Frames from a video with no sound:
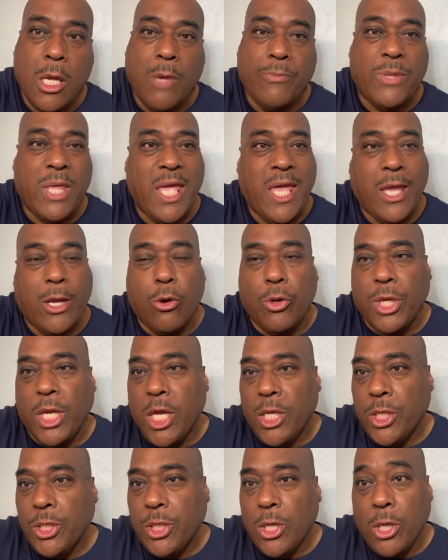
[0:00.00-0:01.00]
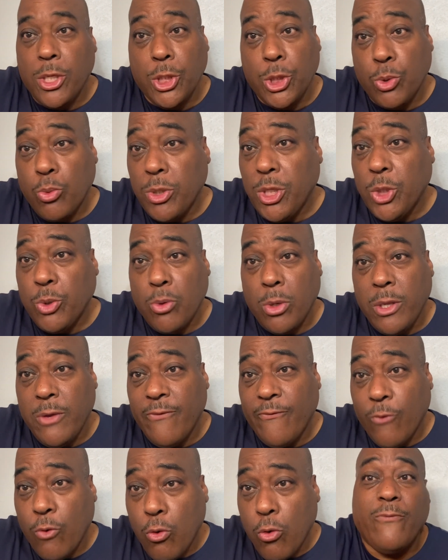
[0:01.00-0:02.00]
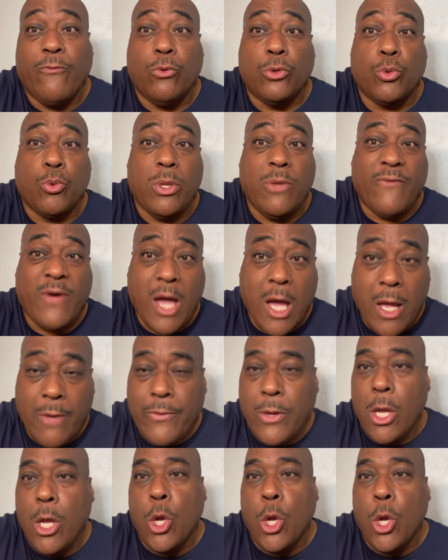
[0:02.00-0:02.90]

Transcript: They ain't going to get it done in 2024, 25.